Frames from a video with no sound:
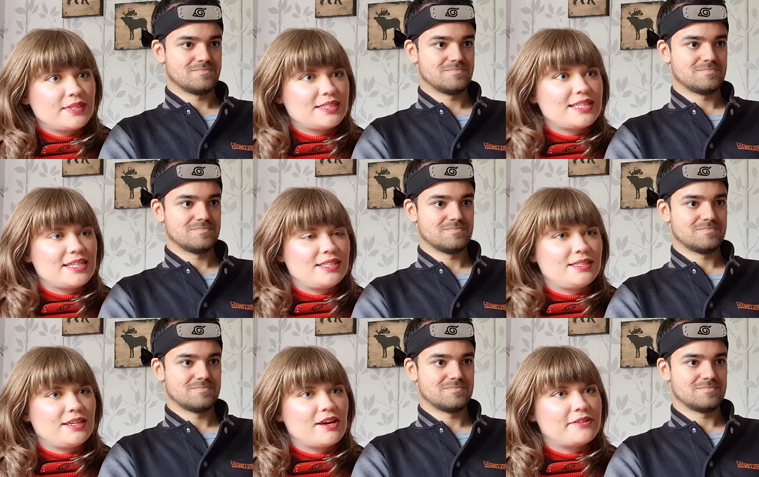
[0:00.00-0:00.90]
Speaker 1: It's nice to
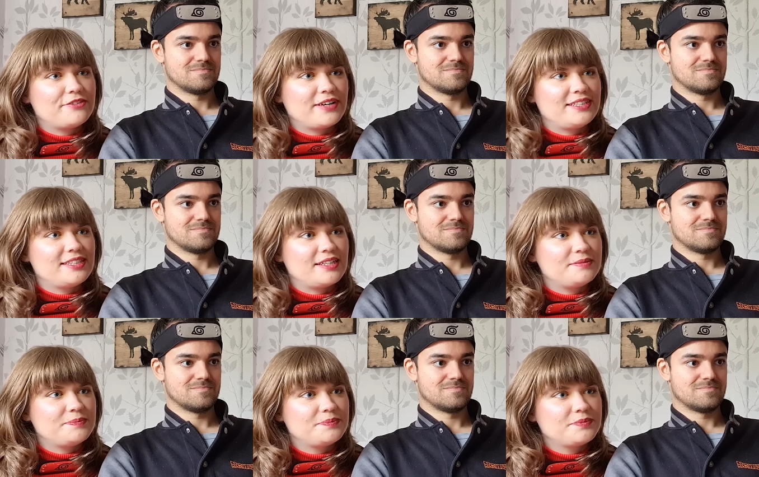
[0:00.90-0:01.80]
see Gaara fight again.
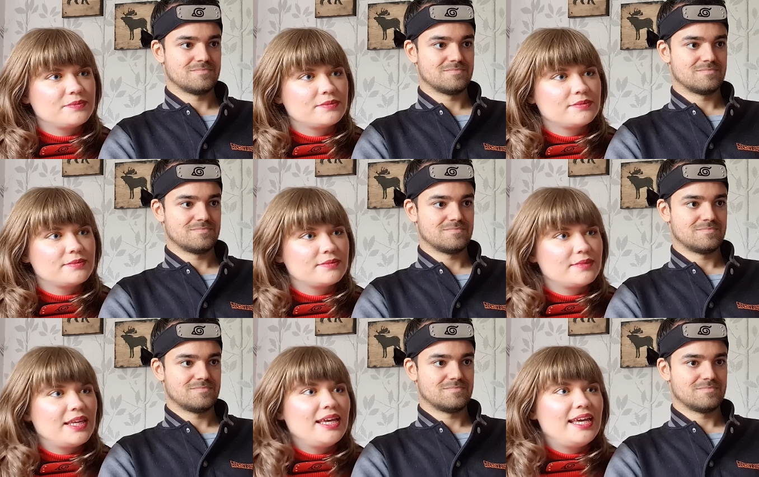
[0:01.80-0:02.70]

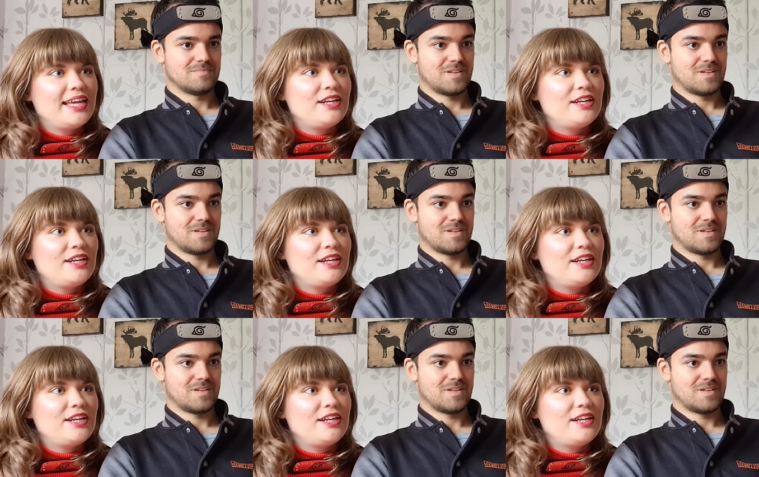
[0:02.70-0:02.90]
He